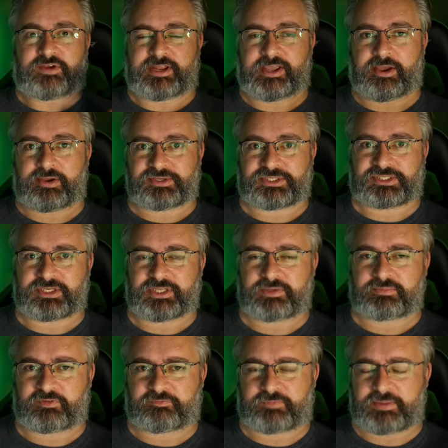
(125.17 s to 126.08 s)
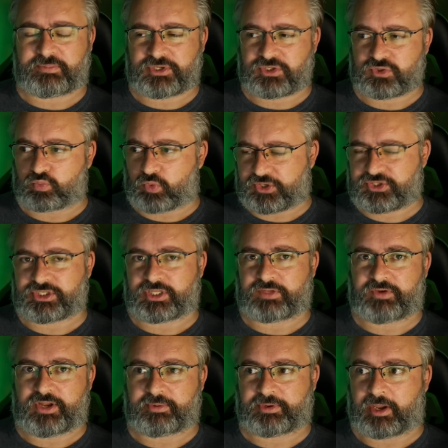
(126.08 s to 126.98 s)
videos to them of people just watching
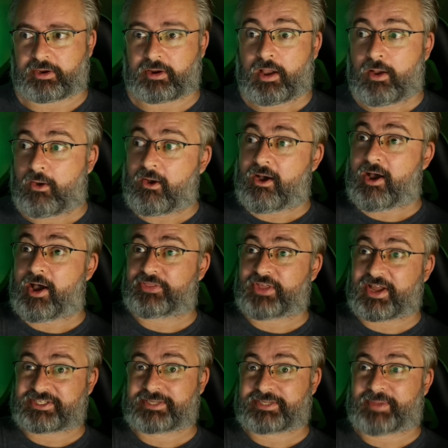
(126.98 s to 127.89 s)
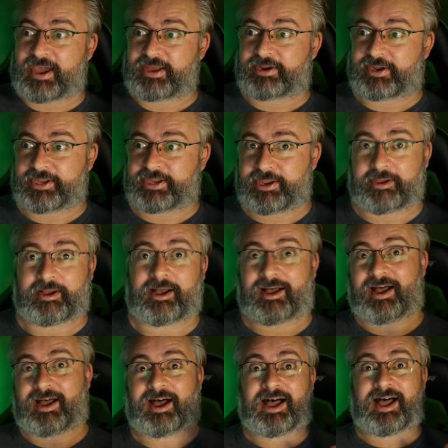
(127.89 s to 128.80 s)
the video and going, oh, that's a bad idea,
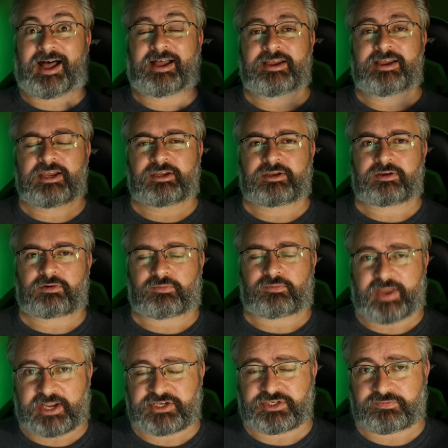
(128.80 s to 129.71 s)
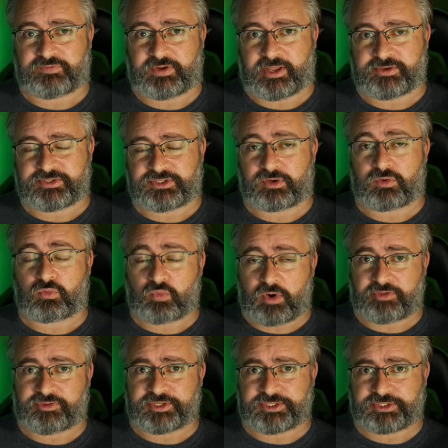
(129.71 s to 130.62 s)
ha ha. Reaction videos are
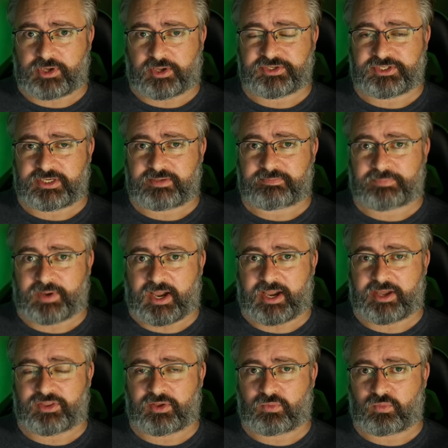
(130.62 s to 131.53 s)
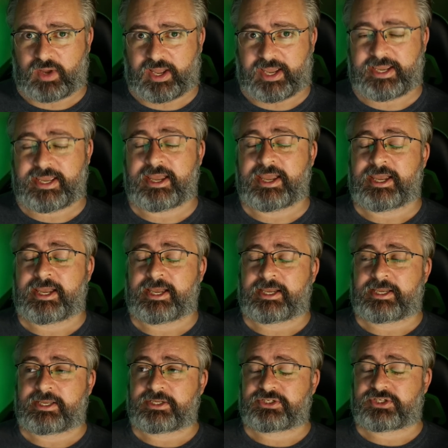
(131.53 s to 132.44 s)
worthless content, by the way.
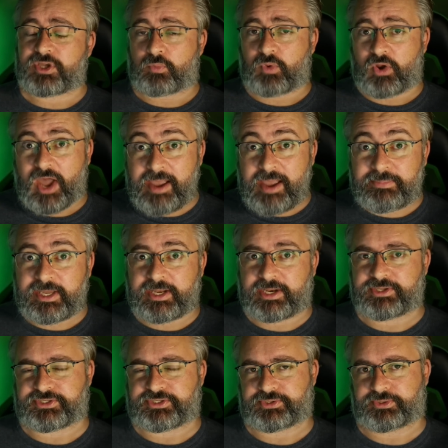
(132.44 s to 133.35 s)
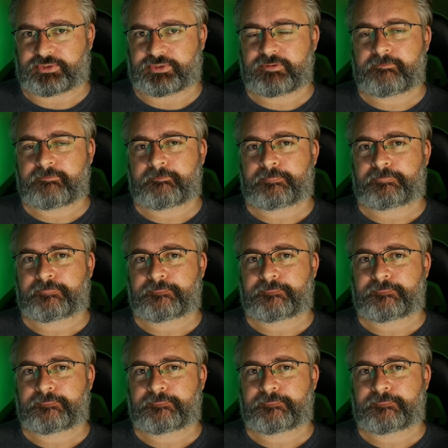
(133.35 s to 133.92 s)
So what I'm going to do